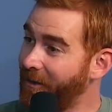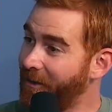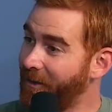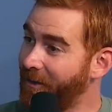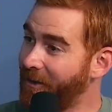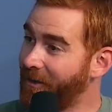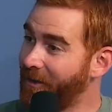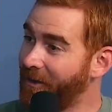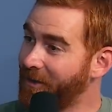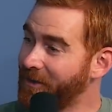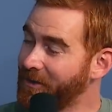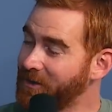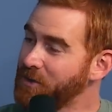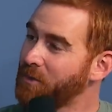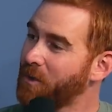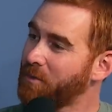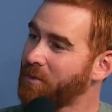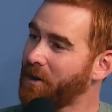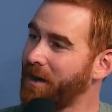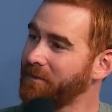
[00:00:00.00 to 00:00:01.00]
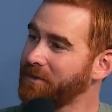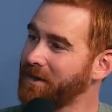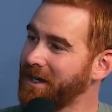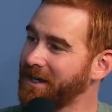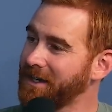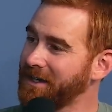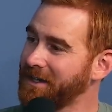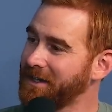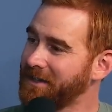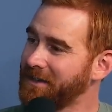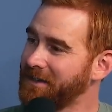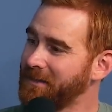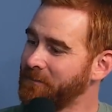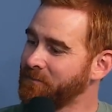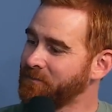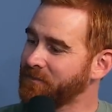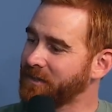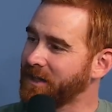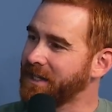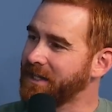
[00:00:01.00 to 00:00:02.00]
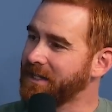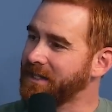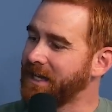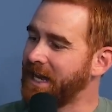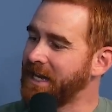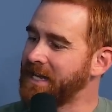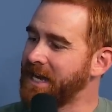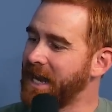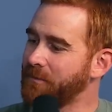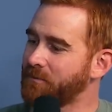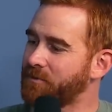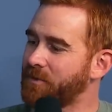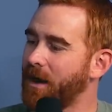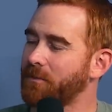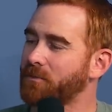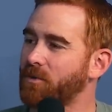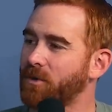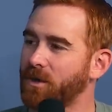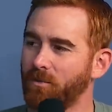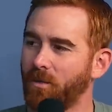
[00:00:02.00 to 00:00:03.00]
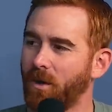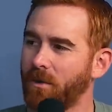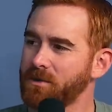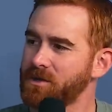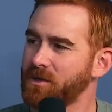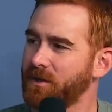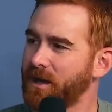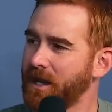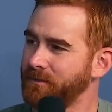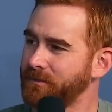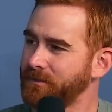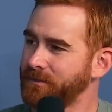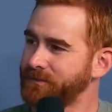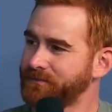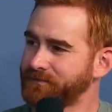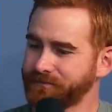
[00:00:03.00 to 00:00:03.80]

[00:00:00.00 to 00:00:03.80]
Yeah, yeah. You were prom king? I was prom king. And named prom queen. What was her name?